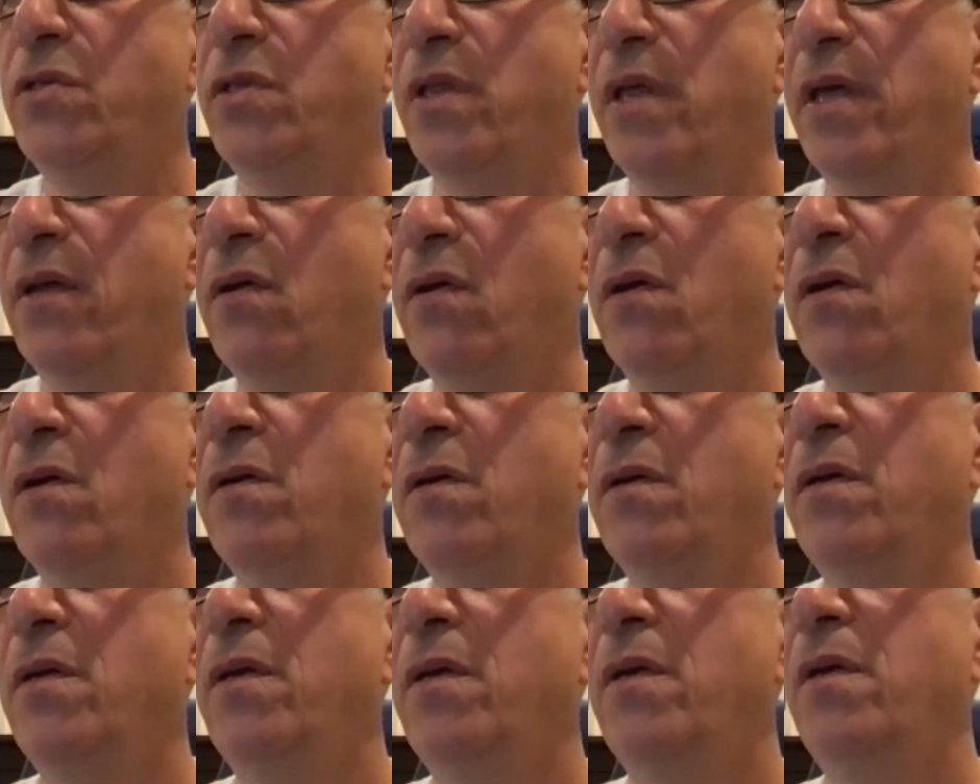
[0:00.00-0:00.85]
that are
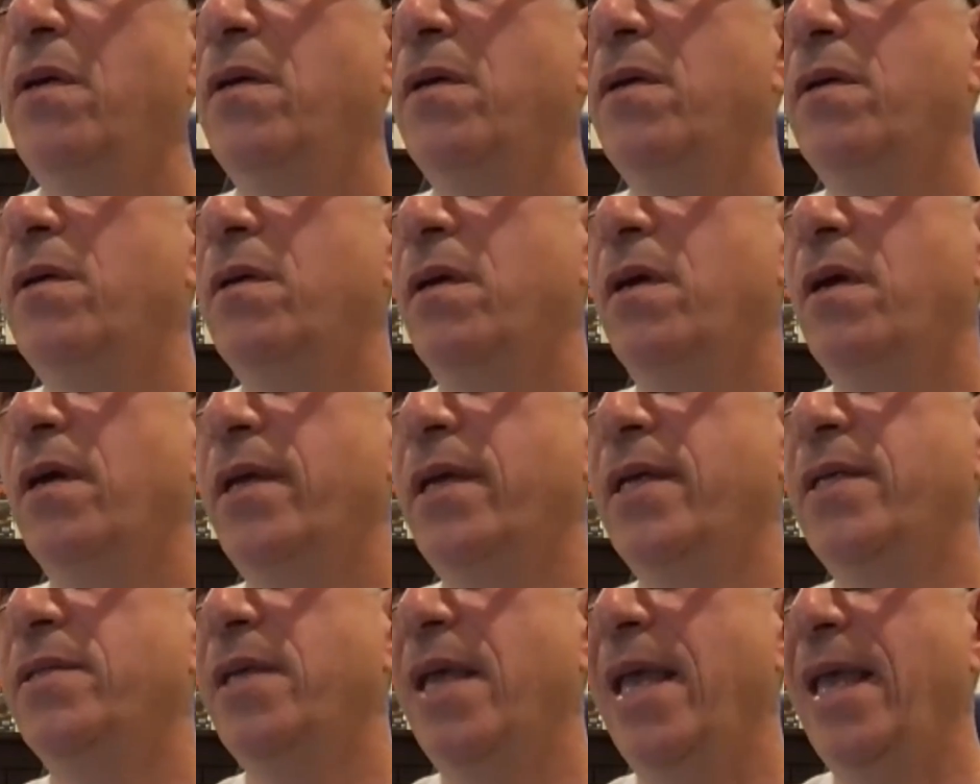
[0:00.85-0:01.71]

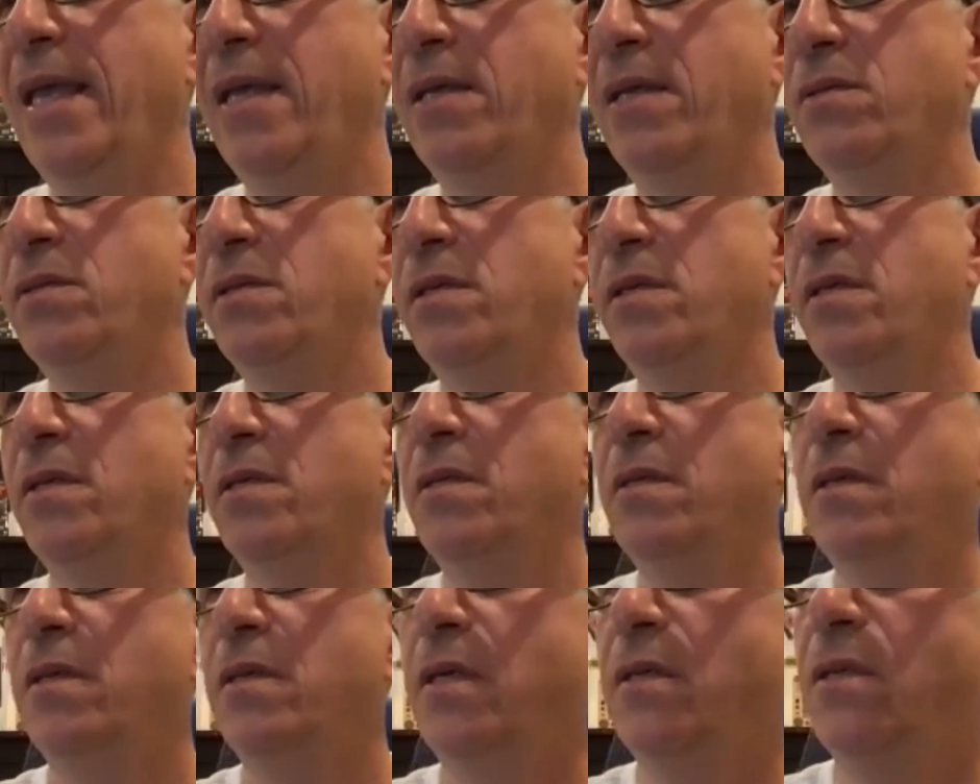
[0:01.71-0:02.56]
contained
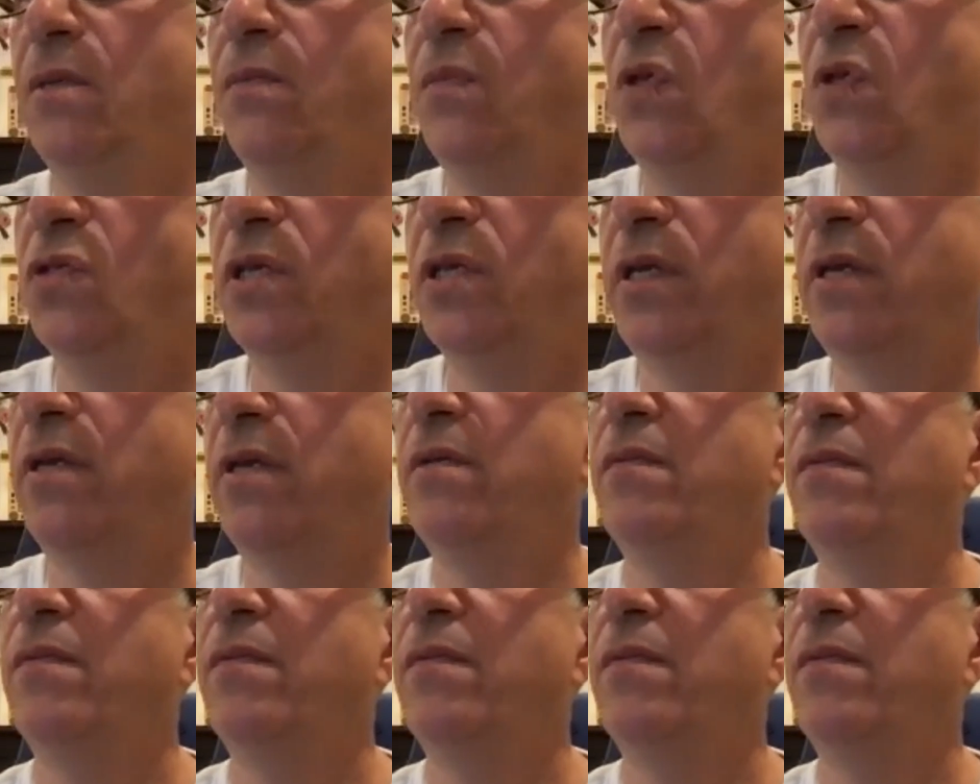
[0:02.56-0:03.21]
in the music.